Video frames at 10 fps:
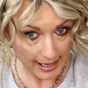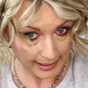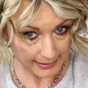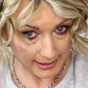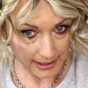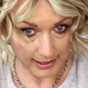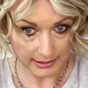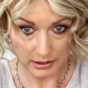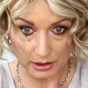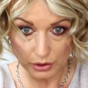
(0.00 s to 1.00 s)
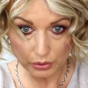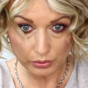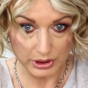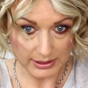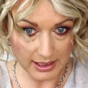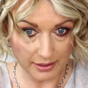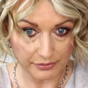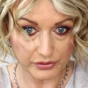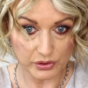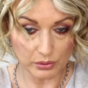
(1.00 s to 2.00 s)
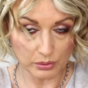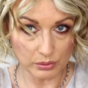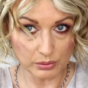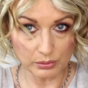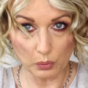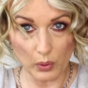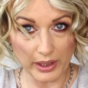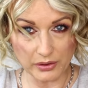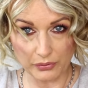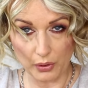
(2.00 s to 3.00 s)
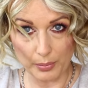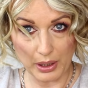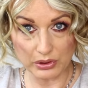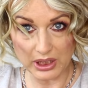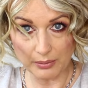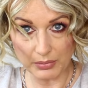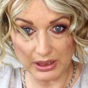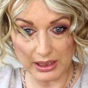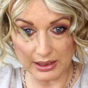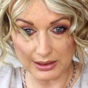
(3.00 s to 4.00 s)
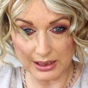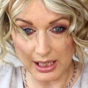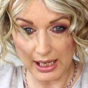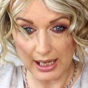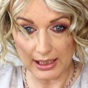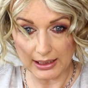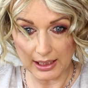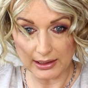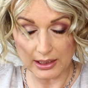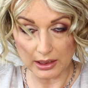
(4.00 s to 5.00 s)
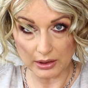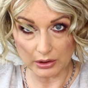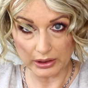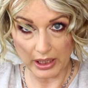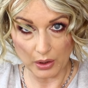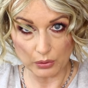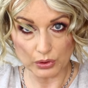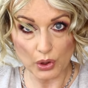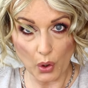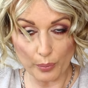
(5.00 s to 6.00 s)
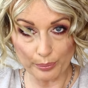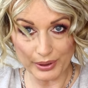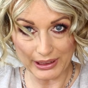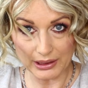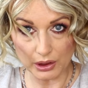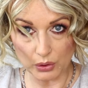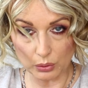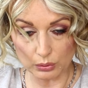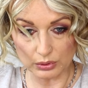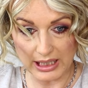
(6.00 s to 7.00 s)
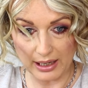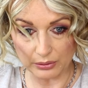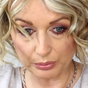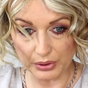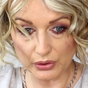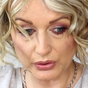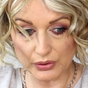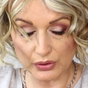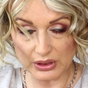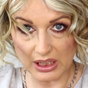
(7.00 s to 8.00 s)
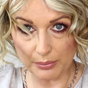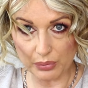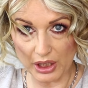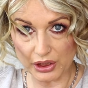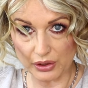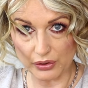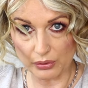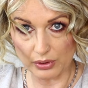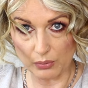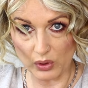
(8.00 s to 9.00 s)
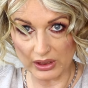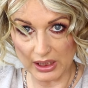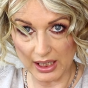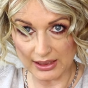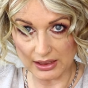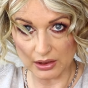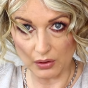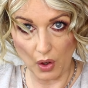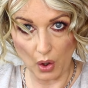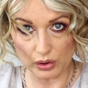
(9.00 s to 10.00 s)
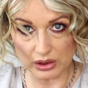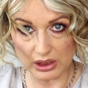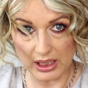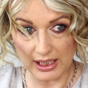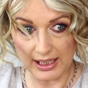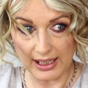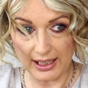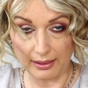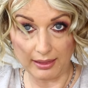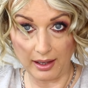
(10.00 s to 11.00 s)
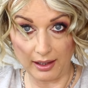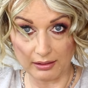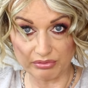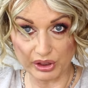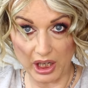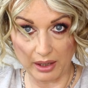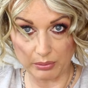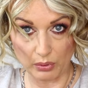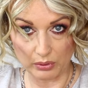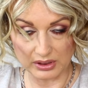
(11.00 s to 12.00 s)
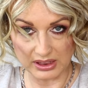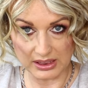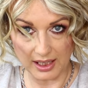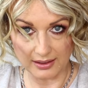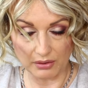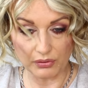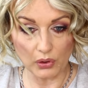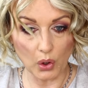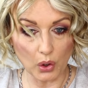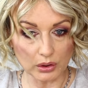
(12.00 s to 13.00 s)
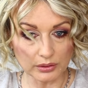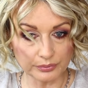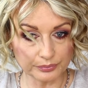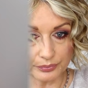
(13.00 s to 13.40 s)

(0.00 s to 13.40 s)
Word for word: and then you just have to wait for about 10 minutes let the curls completely cool down because if you start brushing through them when they are still hot uh, the shape won't stay there for long